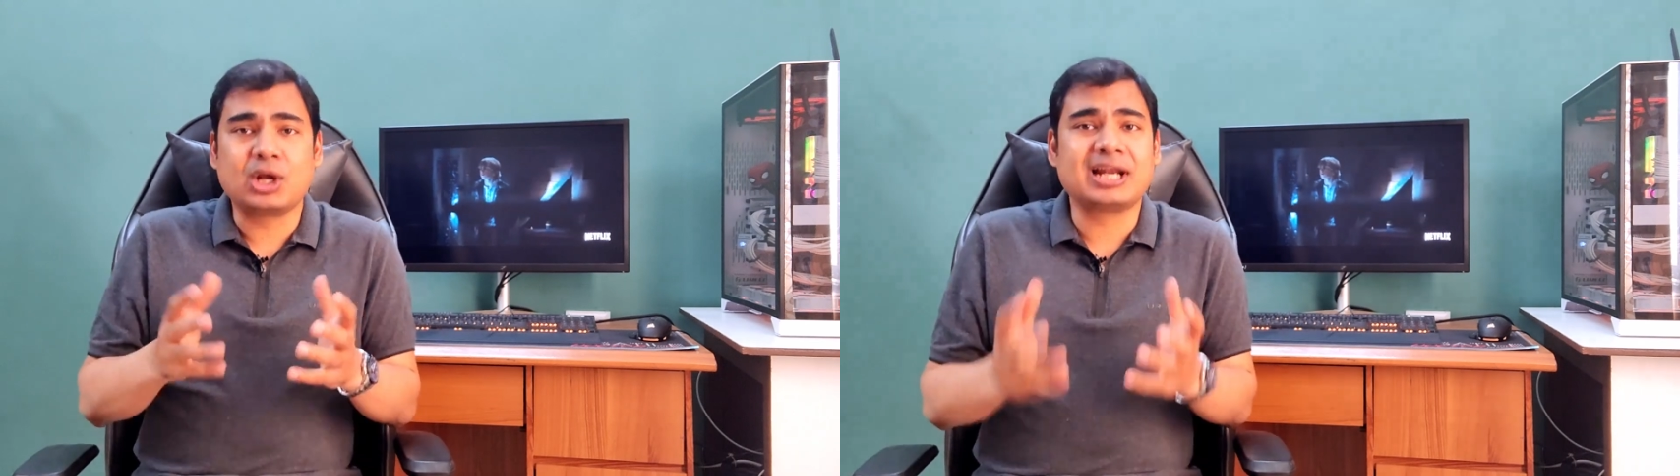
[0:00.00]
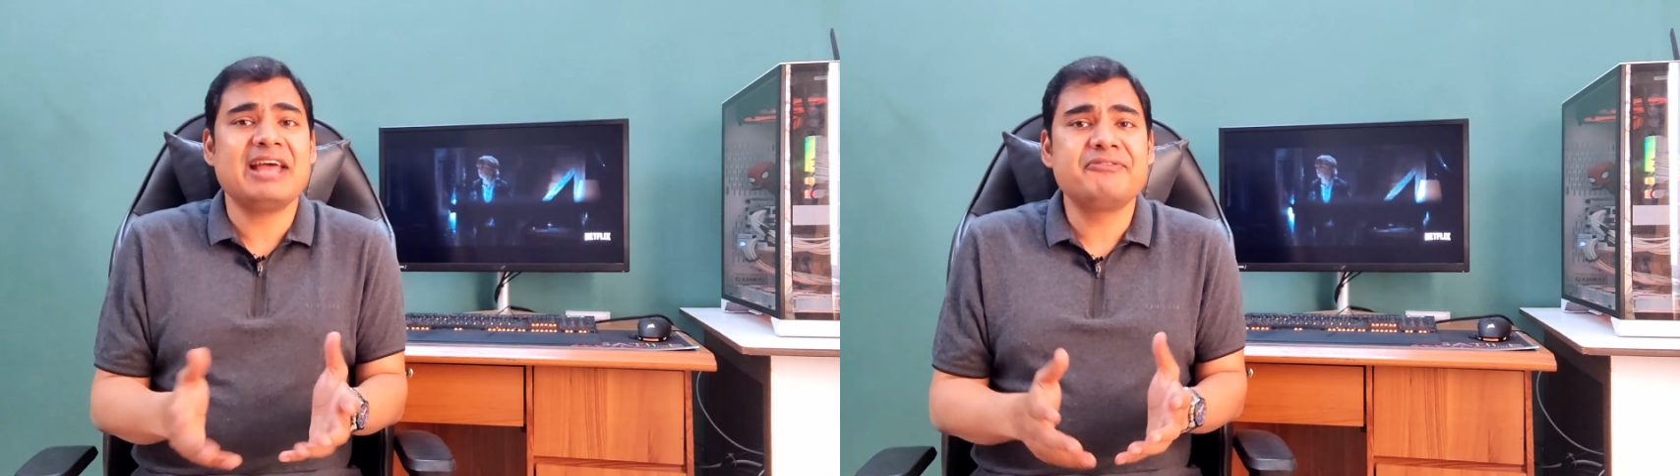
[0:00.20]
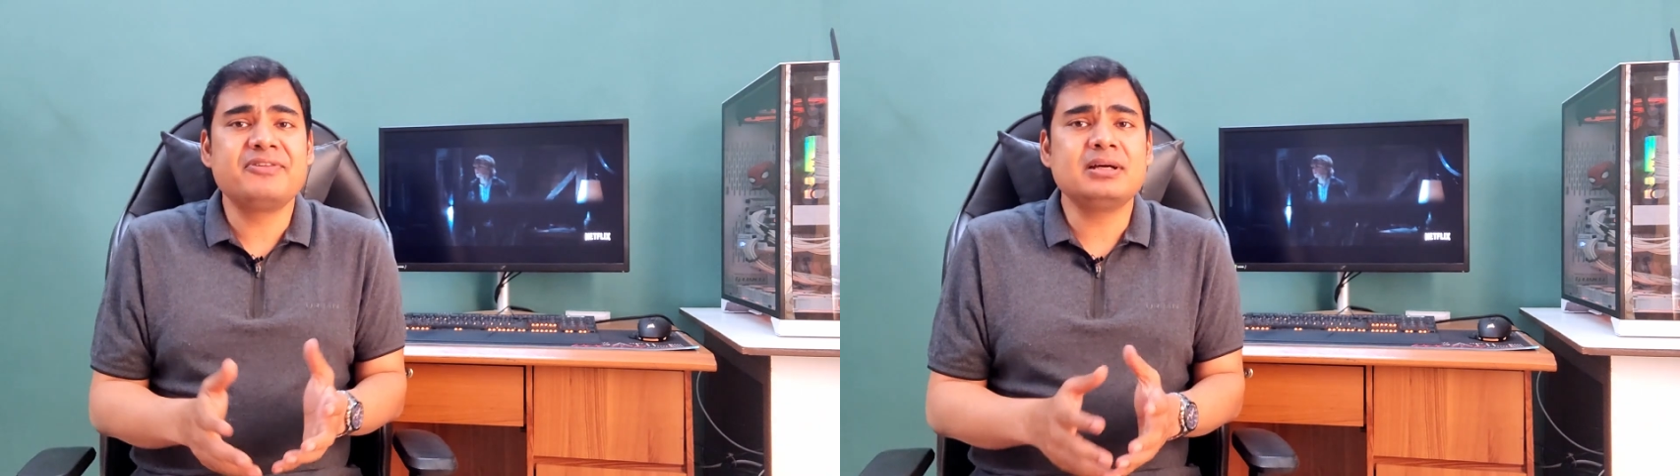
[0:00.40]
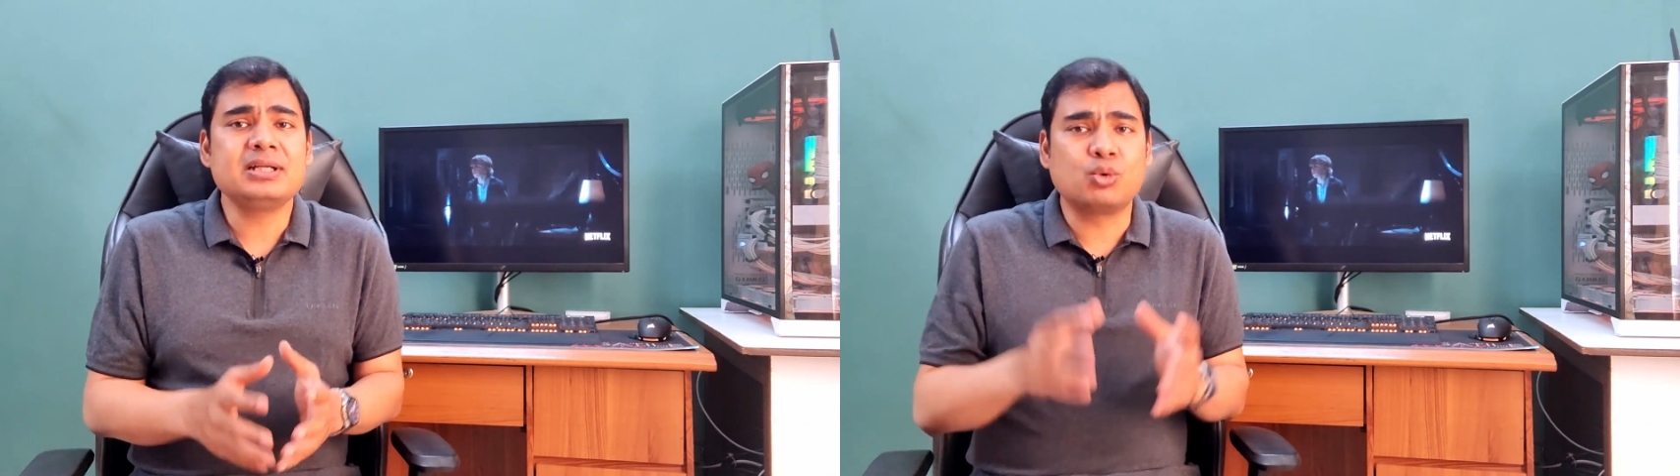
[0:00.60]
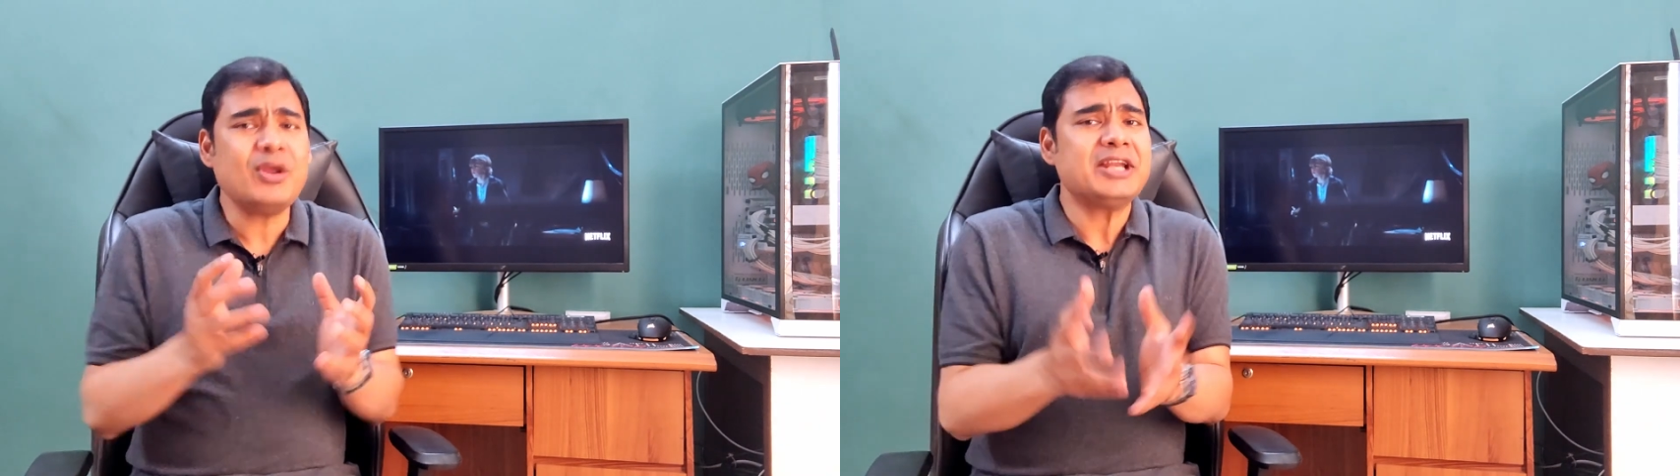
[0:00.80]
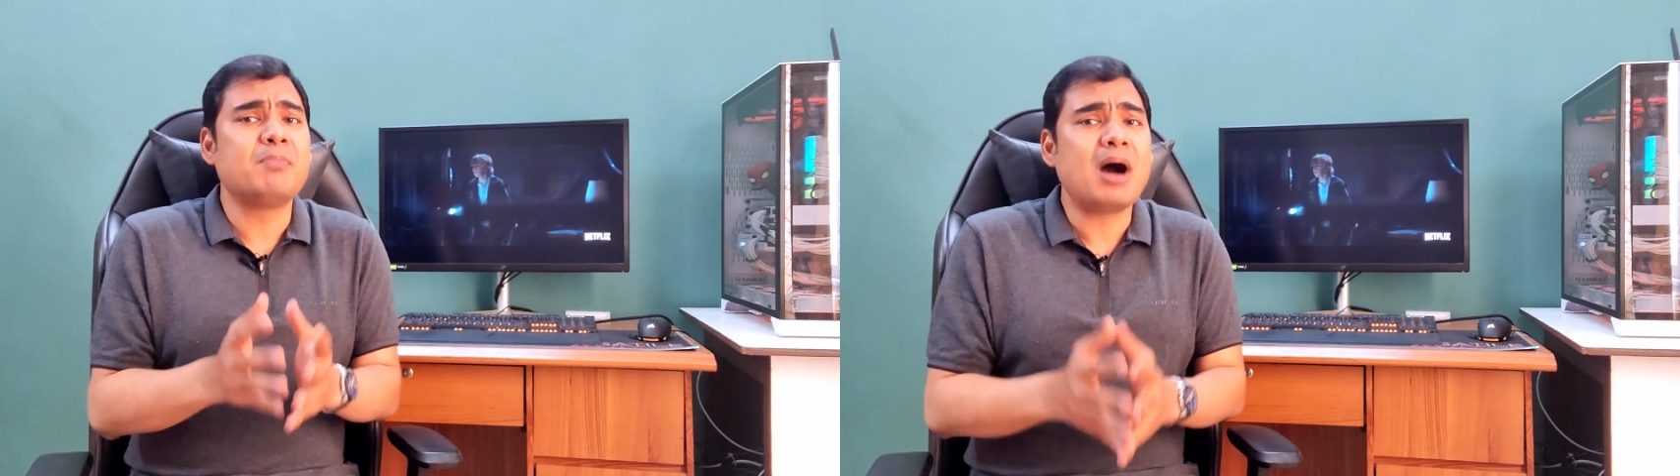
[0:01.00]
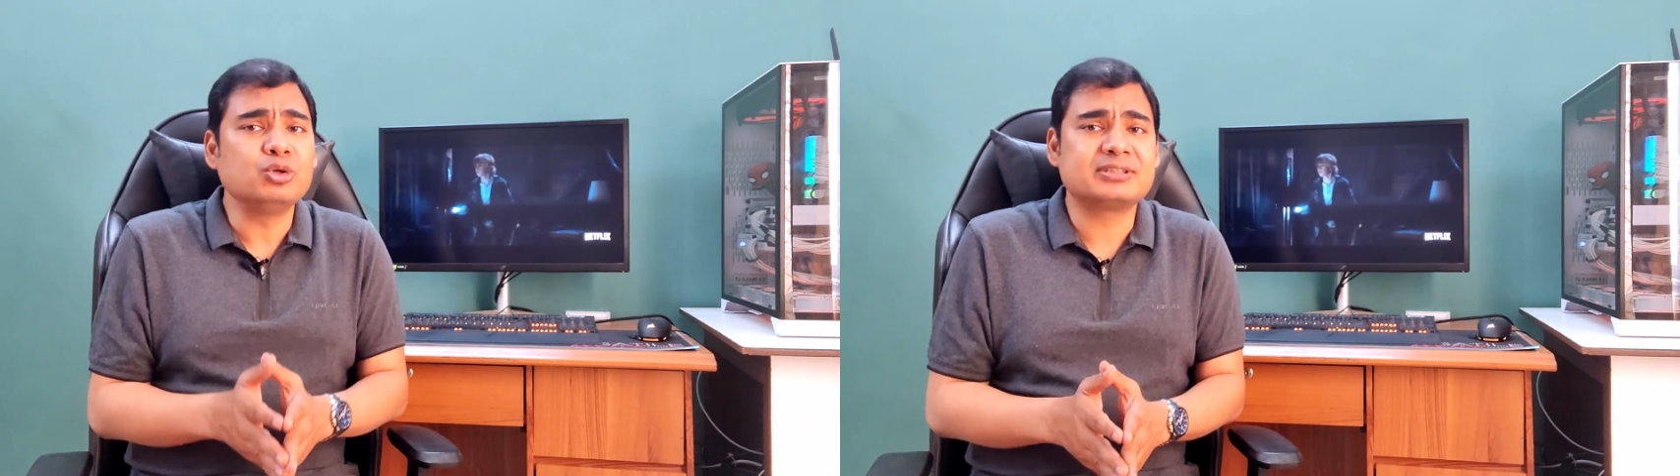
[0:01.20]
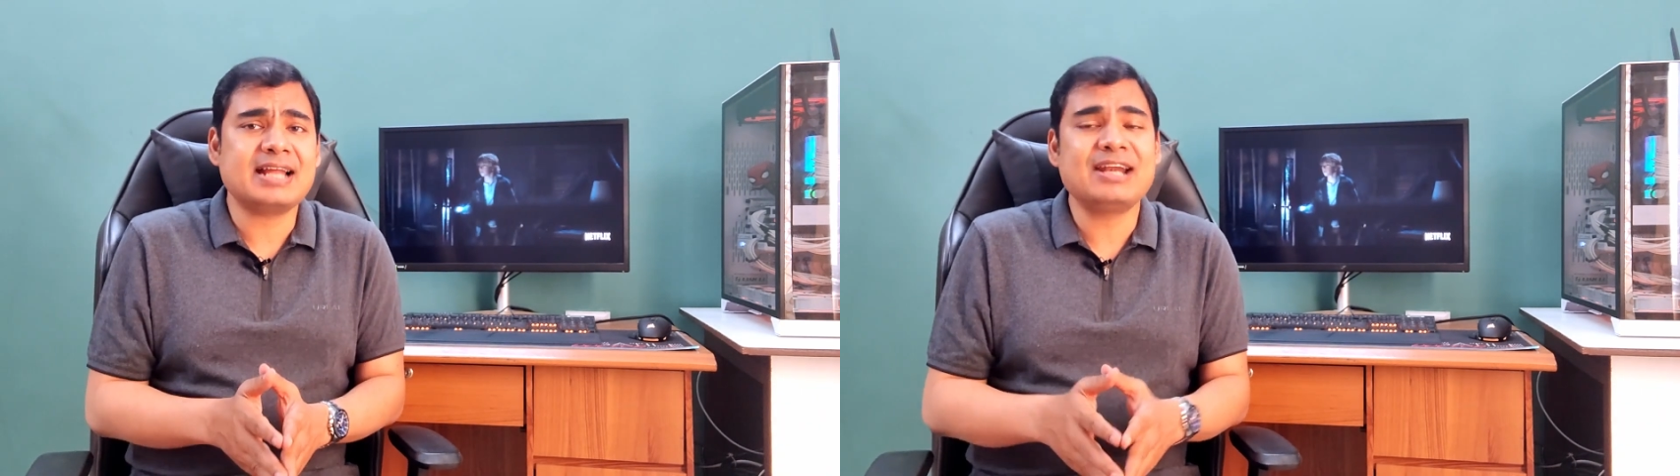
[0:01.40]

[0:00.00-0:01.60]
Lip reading: clever, quick mouths